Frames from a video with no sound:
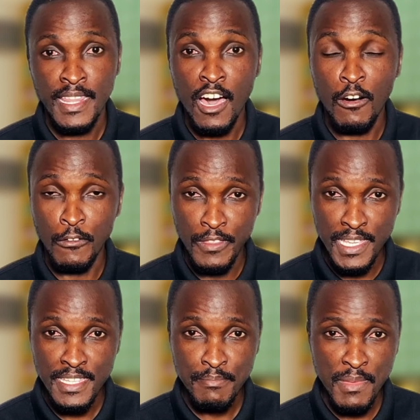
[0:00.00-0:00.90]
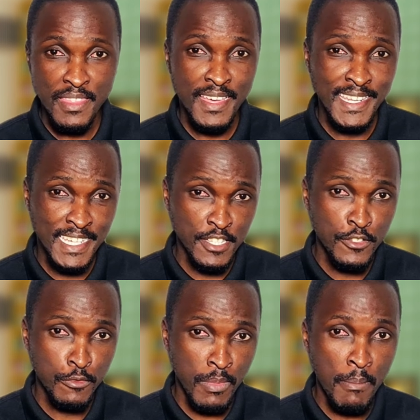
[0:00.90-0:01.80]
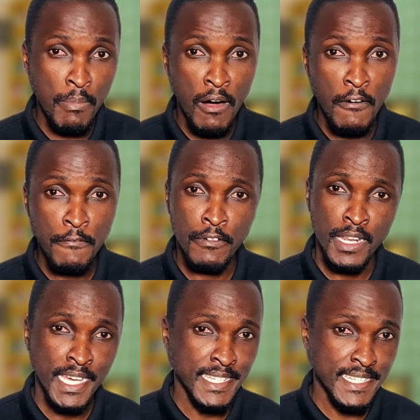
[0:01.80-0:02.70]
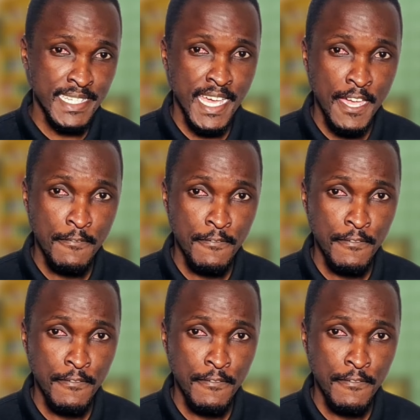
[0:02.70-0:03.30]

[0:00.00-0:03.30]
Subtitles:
Now this method is super powerful and safe.